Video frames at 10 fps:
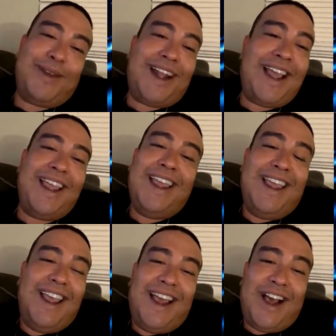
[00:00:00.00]
But like,
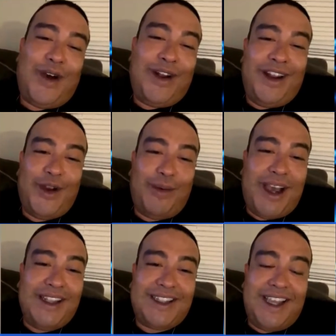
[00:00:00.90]
I don't let
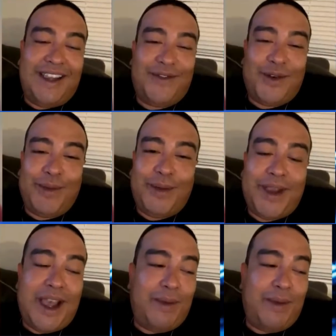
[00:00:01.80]
nobody take it from me, man.